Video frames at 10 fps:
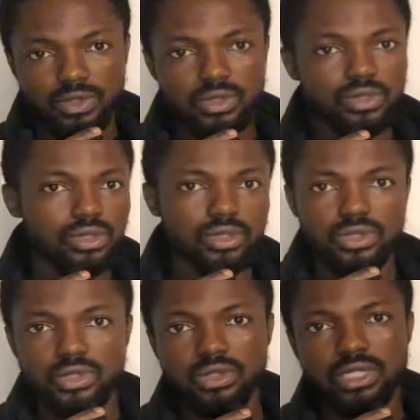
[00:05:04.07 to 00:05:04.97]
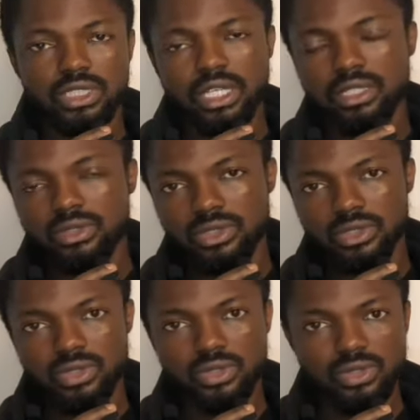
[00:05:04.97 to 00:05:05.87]
phone, or you could decide to
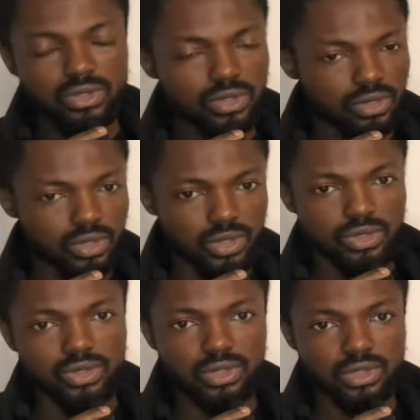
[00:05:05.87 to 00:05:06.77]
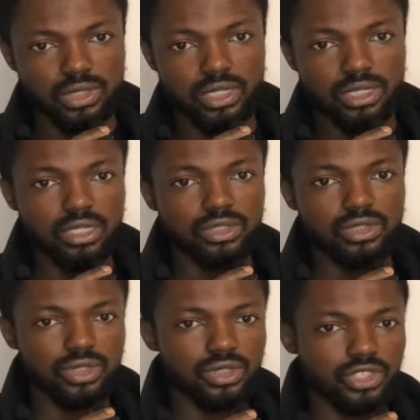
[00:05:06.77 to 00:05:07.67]
just go to an
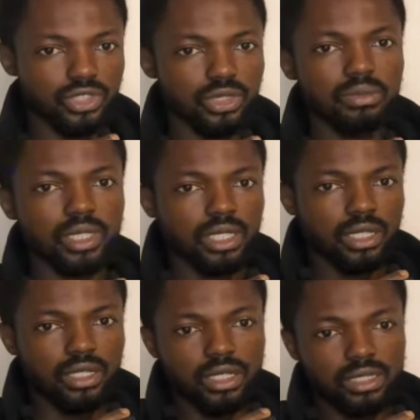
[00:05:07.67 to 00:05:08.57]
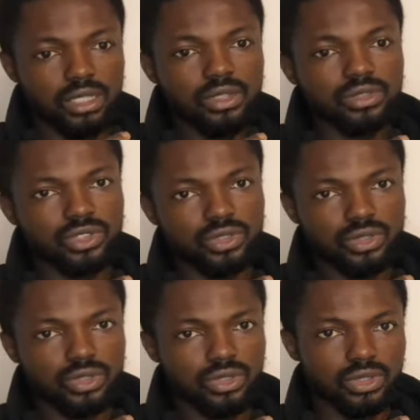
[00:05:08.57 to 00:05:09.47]
in-store shop around
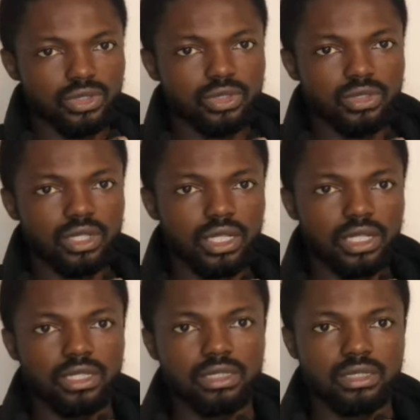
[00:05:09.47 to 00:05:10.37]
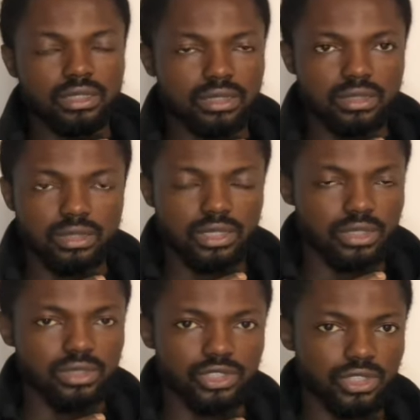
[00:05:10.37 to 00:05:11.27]
you, and
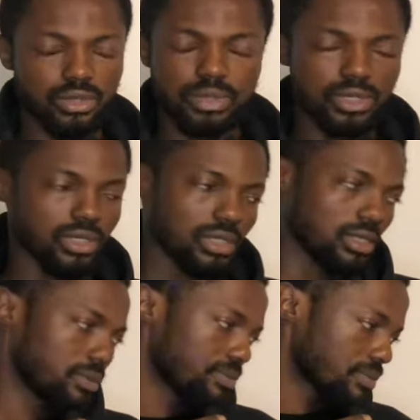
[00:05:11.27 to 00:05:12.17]
get your shopping done.